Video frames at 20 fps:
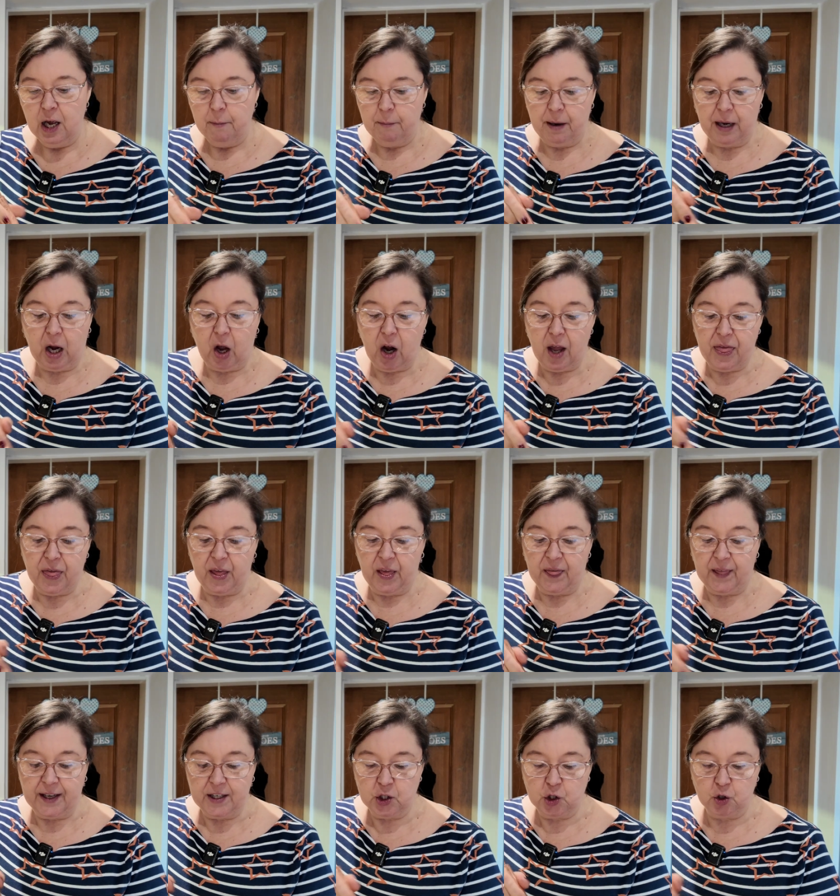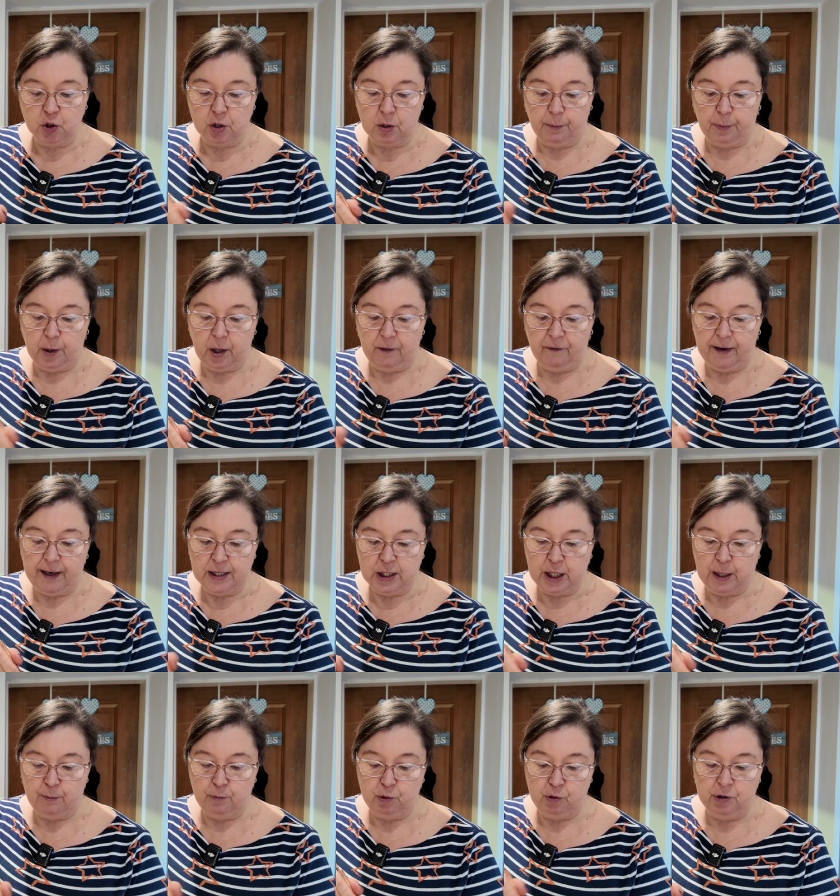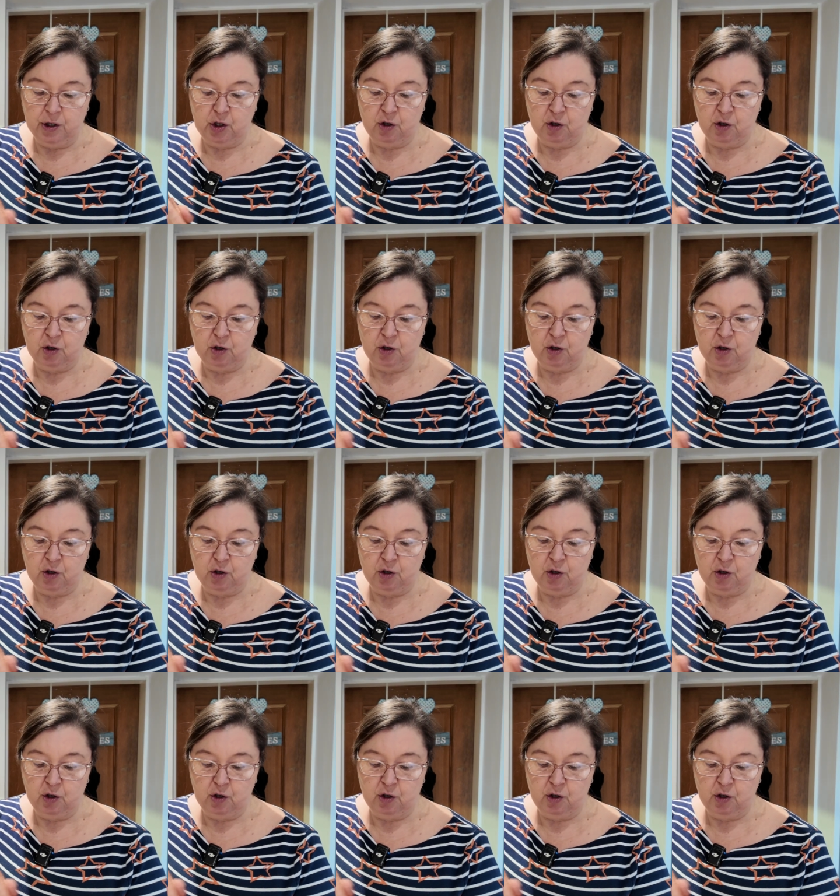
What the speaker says: But I think that's just a perfect temperature.